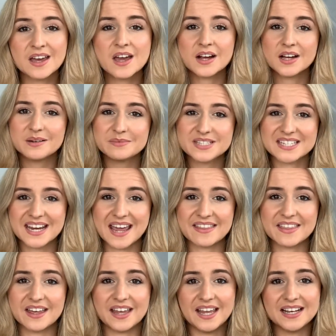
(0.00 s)
come
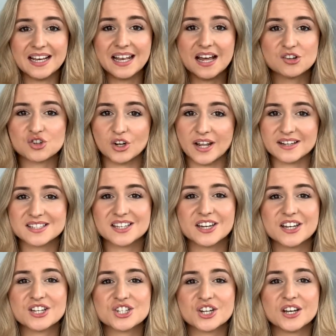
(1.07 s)
together in a lateral
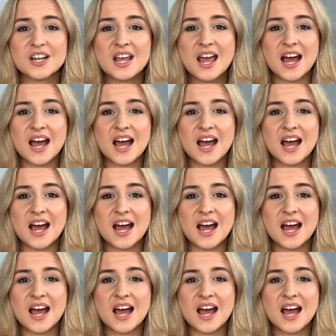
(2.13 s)
excursion